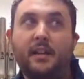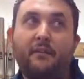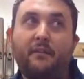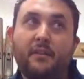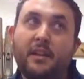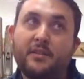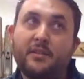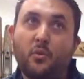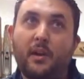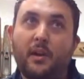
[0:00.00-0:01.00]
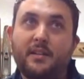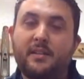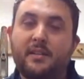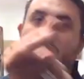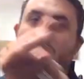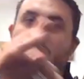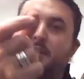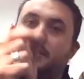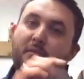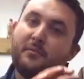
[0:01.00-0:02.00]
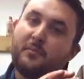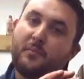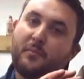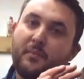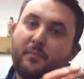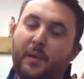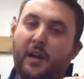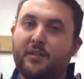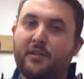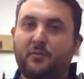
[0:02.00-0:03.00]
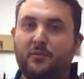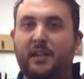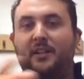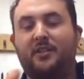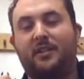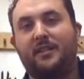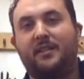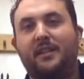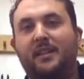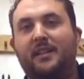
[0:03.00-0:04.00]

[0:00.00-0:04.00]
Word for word: every, there's always little personal touches.